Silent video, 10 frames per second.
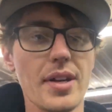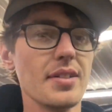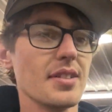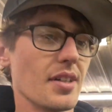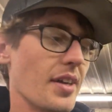
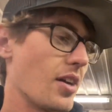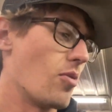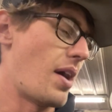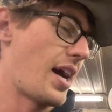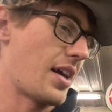until they go
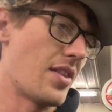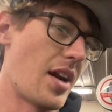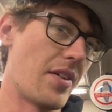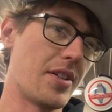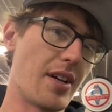back in that
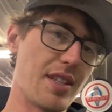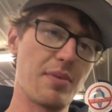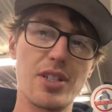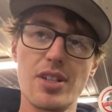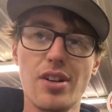other
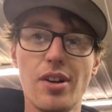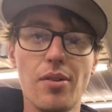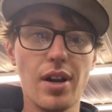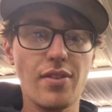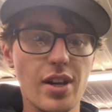transmission or
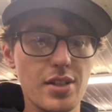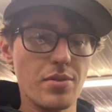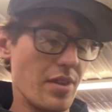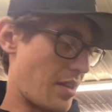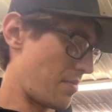whatever I do
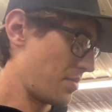with them.